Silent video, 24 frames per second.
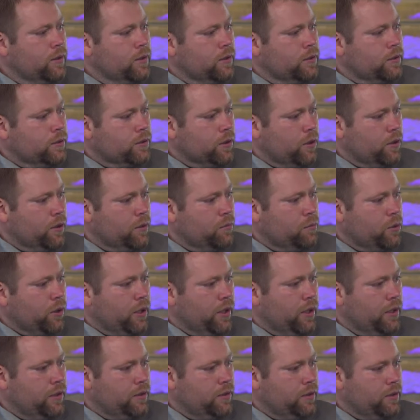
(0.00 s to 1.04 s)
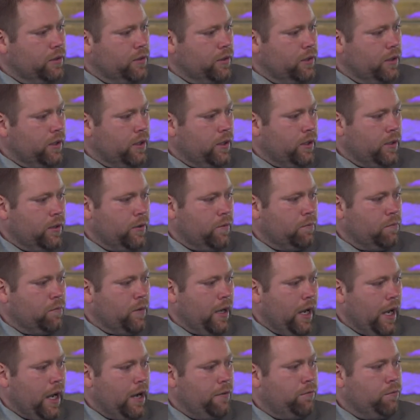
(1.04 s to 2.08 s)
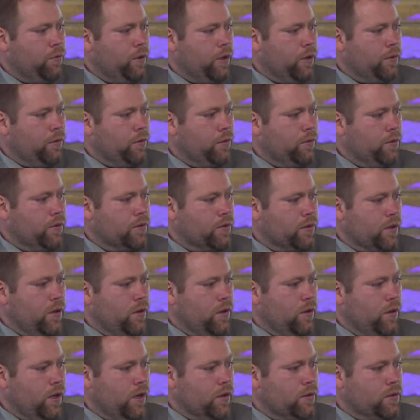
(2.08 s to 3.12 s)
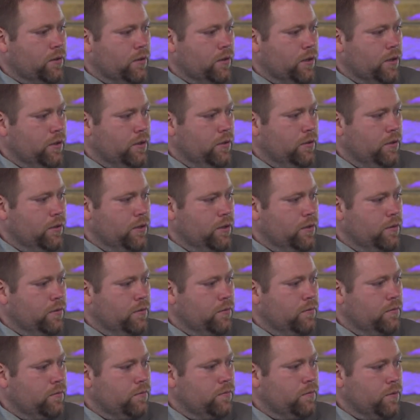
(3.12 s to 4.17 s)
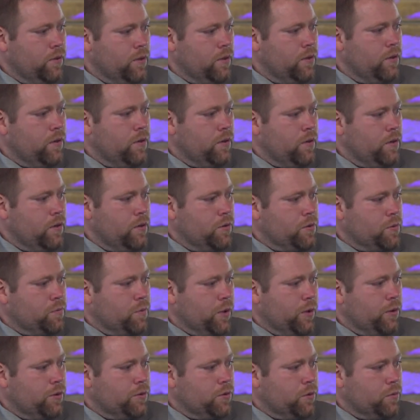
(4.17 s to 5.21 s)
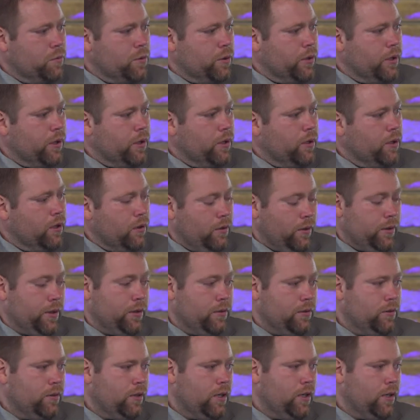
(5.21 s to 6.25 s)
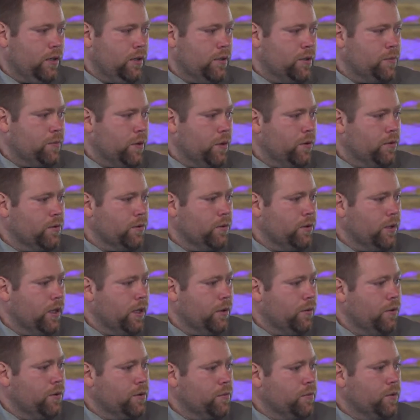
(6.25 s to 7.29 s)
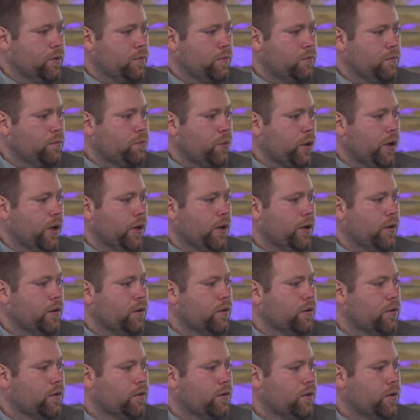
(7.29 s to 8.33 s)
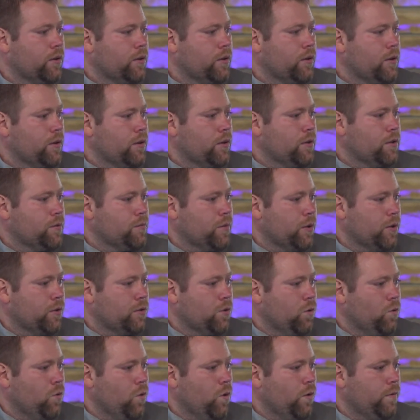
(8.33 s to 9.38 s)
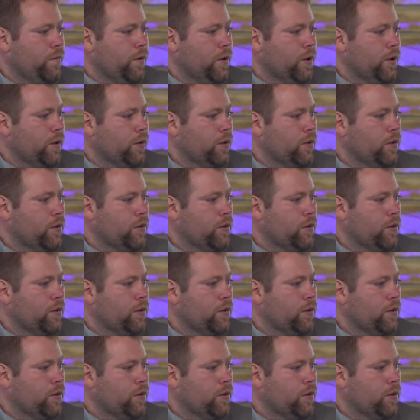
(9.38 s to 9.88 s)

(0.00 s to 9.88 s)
Started praising, and then halfway through the song, I started doing spiritual prayer, well, not in spiritual language, but prayer, spiritual warfare.